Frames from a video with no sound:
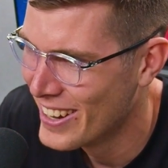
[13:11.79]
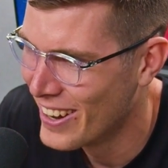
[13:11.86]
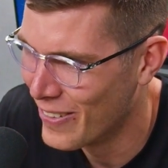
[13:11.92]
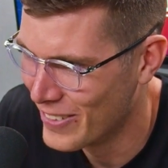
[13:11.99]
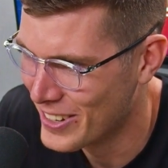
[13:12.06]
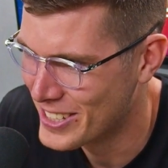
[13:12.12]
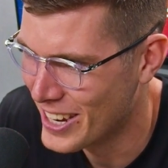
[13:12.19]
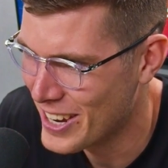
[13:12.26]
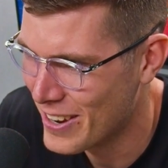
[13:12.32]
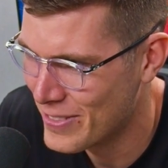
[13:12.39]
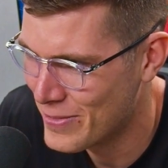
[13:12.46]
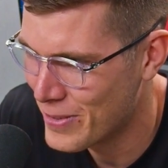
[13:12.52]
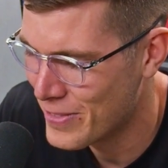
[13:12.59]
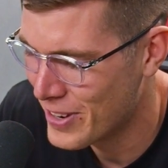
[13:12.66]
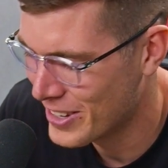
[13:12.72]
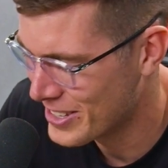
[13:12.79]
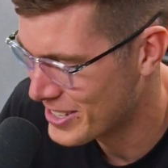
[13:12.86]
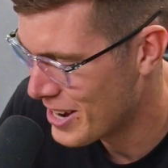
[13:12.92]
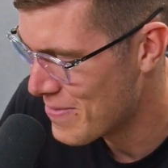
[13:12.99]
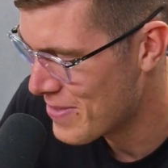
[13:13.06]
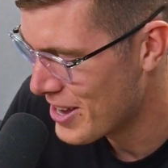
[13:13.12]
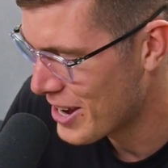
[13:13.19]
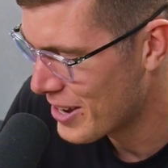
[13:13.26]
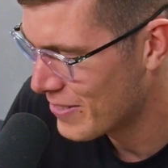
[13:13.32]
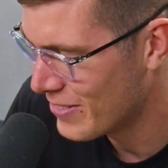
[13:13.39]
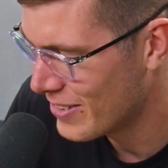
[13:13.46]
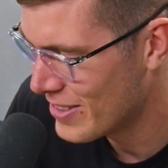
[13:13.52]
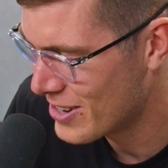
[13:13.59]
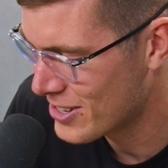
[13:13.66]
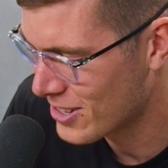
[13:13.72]
I want to say, if you've done the same thing,
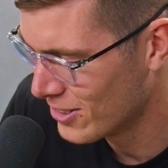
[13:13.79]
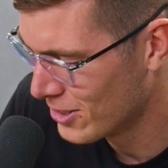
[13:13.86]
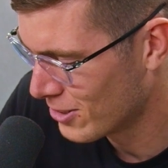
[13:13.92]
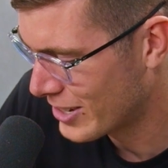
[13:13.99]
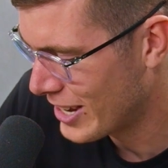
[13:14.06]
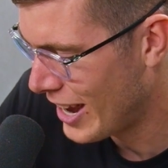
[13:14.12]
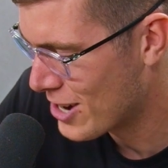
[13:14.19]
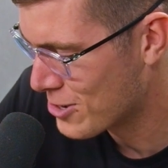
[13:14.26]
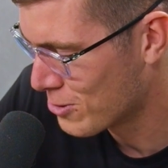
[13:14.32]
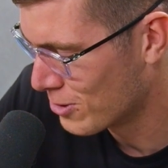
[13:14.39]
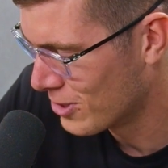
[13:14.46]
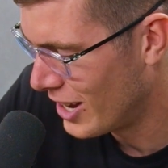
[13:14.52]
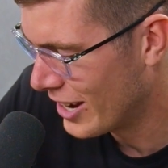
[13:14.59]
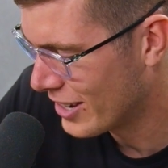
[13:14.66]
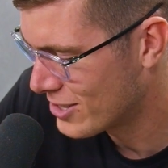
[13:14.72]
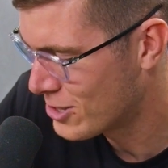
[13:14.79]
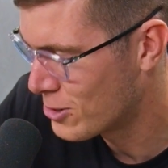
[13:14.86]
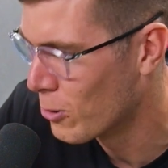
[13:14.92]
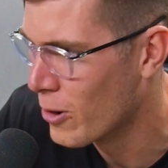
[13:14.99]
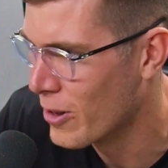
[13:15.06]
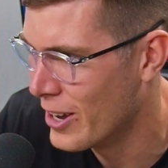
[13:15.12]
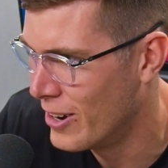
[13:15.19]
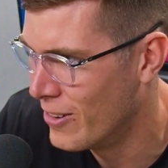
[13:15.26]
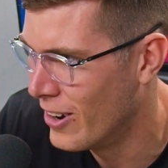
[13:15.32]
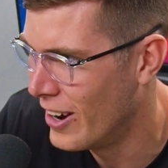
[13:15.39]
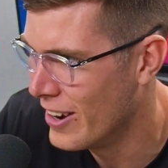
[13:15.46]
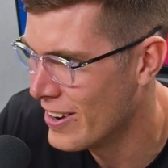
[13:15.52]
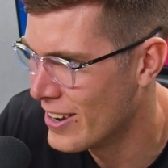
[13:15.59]
there's a little casual like store there, right?